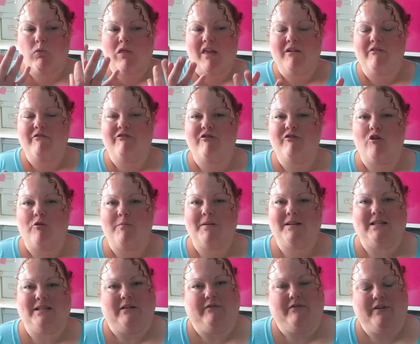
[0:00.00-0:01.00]

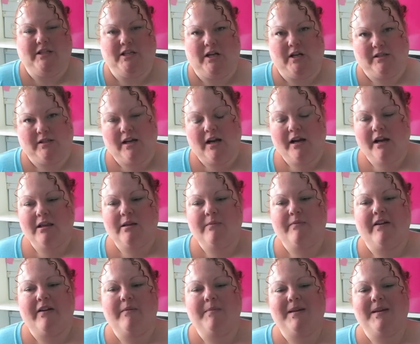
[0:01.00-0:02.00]
informative videos. Like at the
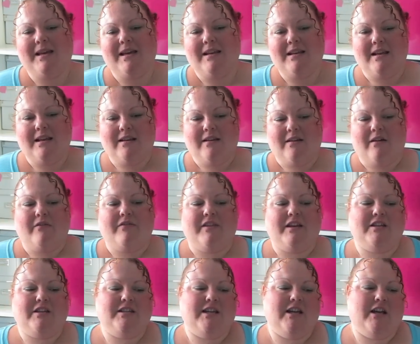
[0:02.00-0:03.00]
very beginning of
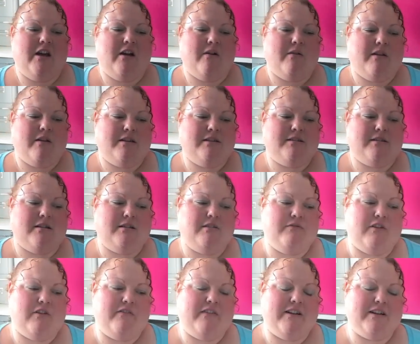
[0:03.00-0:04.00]
this year when I started
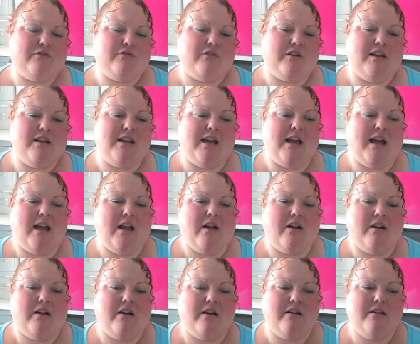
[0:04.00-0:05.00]
Filofax Friday,
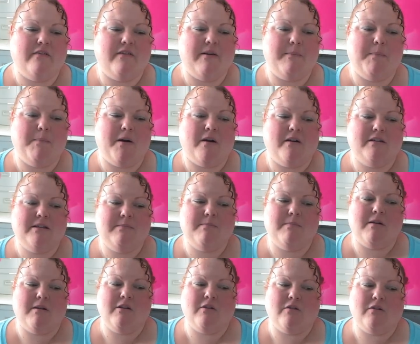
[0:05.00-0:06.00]
I kind of imparted
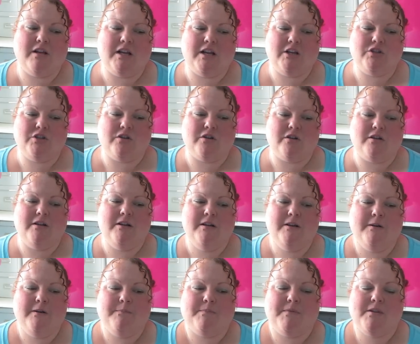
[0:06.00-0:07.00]
my knowledge on
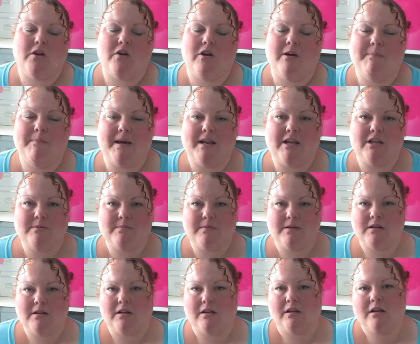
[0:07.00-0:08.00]
time
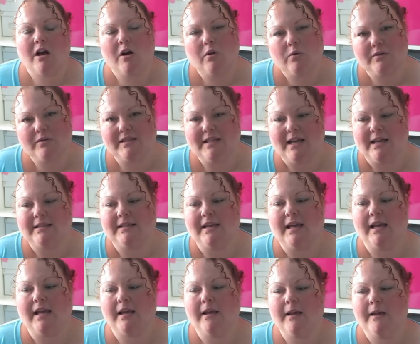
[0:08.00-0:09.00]
management and goal
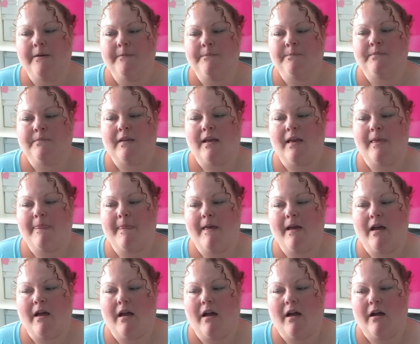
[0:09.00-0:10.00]
setting
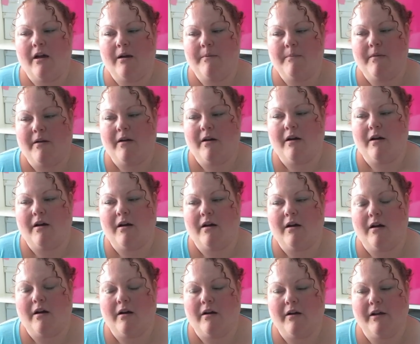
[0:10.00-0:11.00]
that um,
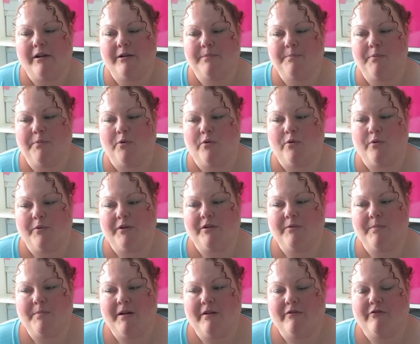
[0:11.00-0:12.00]
I'd bought
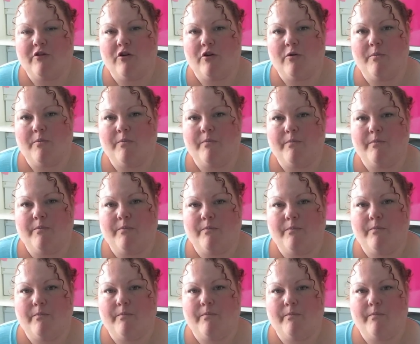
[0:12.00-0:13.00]
with me from
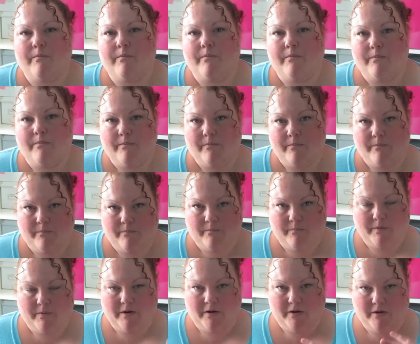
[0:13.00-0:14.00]

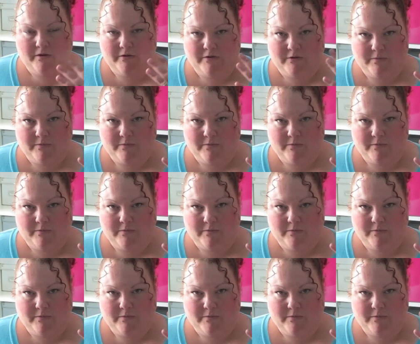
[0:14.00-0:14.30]
when I used